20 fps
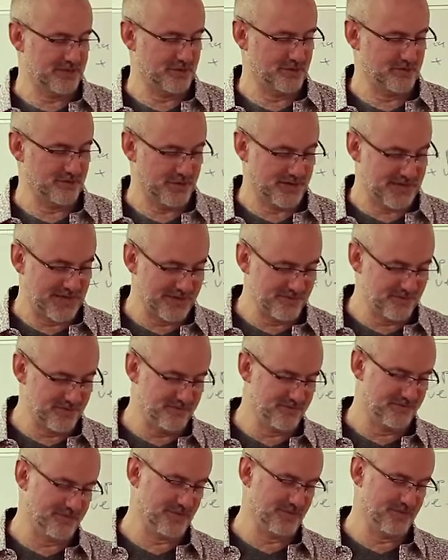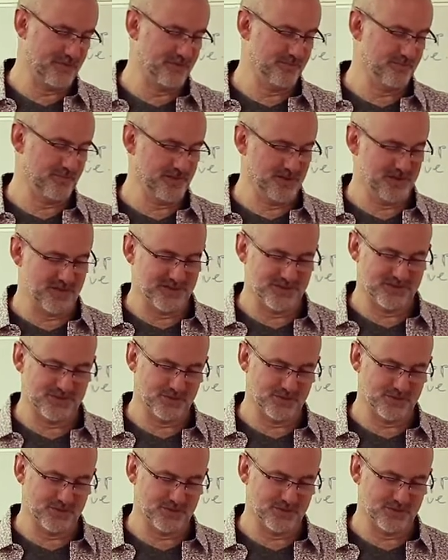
you've recovered from it, but there's